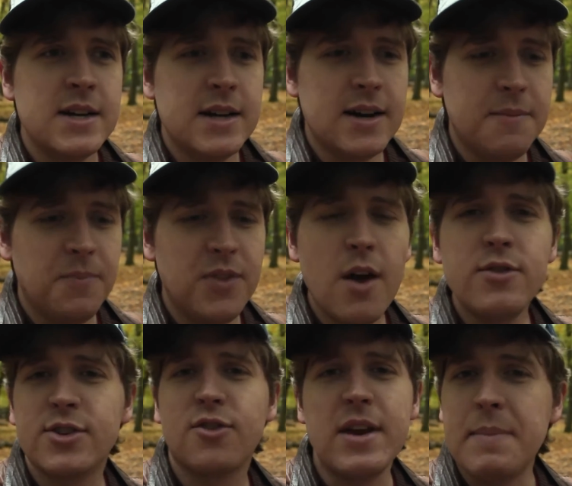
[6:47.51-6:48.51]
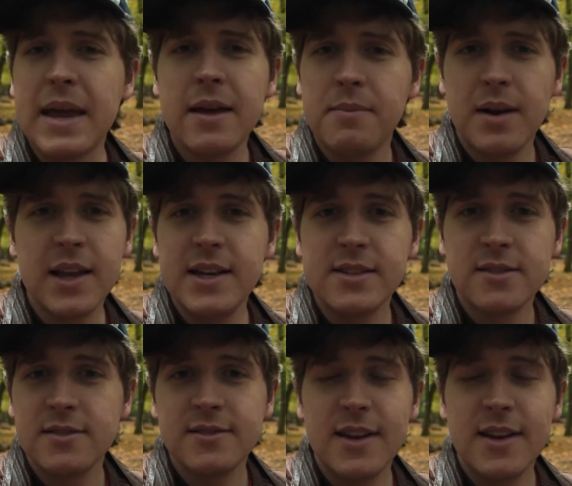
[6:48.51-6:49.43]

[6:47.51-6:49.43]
No screaming, please.